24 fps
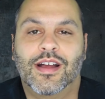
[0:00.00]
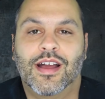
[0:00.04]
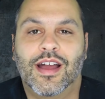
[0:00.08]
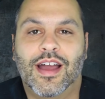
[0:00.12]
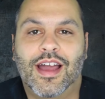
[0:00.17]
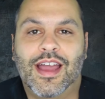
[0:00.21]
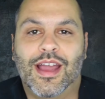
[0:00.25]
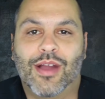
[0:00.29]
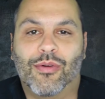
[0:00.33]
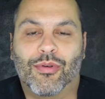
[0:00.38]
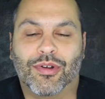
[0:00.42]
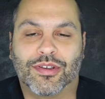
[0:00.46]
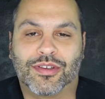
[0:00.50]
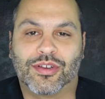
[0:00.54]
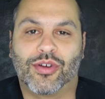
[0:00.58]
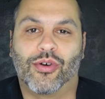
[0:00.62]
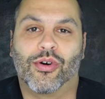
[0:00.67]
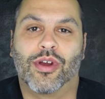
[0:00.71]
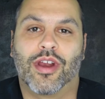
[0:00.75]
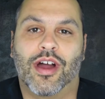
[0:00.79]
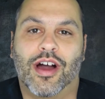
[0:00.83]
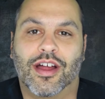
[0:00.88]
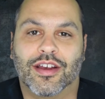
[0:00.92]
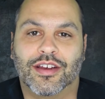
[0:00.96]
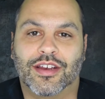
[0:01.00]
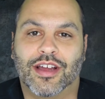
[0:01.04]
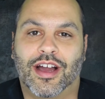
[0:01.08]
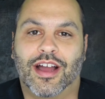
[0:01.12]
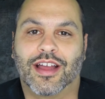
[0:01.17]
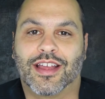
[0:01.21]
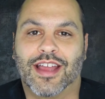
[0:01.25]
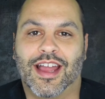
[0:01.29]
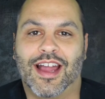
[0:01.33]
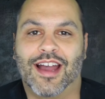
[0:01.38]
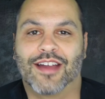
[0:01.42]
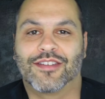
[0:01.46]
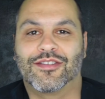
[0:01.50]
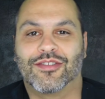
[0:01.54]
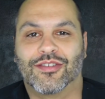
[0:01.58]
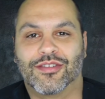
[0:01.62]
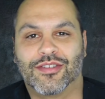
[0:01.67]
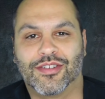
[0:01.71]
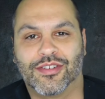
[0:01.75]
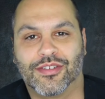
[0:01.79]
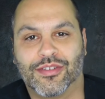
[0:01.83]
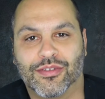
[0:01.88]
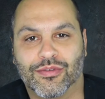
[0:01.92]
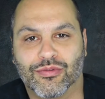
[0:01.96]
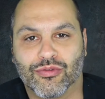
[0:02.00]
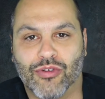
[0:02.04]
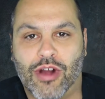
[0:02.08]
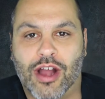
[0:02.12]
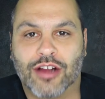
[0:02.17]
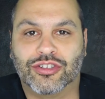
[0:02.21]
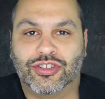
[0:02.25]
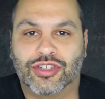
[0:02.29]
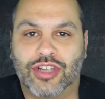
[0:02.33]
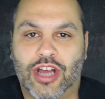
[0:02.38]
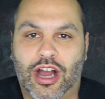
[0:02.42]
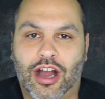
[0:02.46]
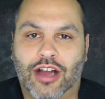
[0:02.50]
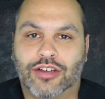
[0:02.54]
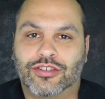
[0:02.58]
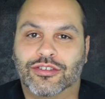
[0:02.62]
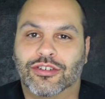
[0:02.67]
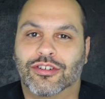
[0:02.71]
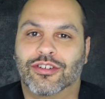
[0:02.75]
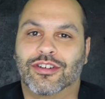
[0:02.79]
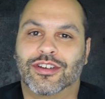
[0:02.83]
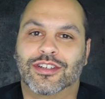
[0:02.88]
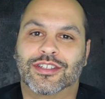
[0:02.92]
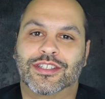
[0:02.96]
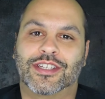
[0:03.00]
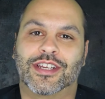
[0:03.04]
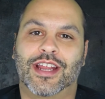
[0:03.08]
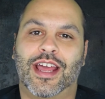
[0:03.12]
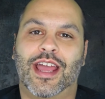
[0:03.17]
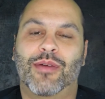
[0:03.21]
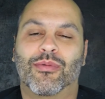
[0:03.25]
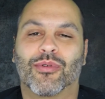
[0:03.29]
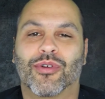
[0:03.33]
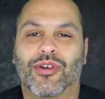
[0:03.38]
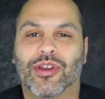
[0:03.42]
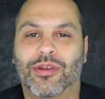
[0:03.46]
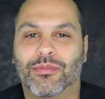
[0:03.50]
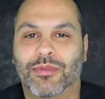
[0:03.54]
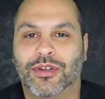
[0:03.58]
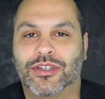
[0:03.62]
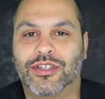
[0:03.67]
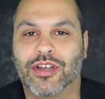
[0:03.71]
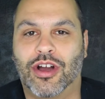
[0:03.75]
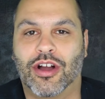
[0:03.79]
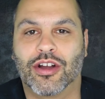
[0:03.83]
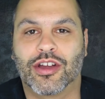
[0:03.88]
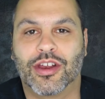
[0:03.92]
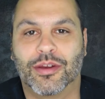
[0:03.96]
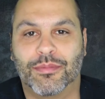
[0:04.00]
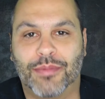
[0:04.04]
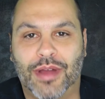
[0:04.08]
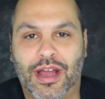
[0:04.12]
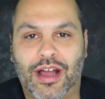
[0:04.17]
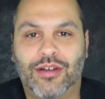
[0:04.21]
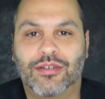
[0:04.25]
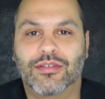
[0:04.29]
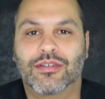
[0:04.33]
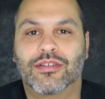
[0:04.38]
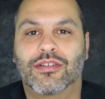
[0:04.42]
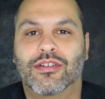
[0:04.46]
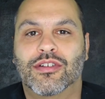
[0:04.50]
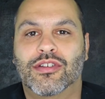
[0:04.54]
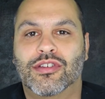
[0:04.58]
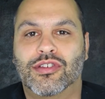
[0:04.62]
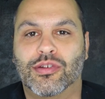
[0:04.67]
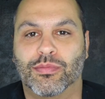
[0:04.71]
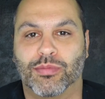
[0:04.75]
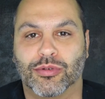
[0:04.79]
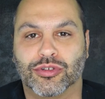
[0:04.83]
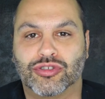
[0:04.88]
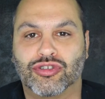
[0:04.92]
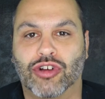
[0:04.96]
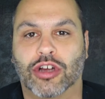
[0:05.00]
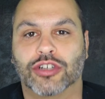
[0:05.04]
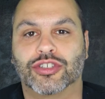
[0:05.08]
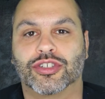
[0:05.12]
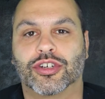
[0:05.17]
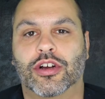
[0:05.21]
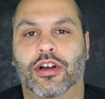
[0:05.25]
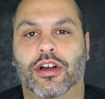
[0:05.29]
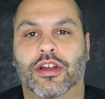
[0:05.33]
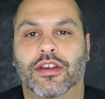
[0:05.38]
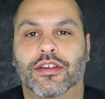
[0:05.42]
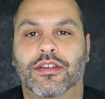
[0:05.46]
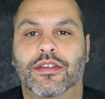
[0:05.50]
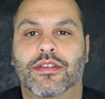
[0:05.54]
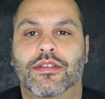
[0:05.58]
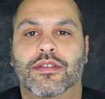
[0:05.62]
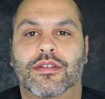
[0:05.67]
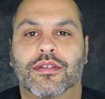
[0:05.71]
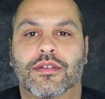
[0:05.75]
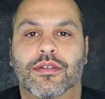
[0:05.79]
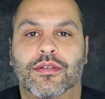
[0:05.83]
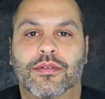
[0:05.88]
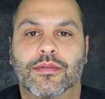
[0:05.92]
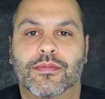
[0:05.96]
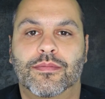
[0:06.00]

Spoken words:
Hey, what's going on, Diecasters? This is Roger Dodger, and today we're going to be talking about super treasure hunts.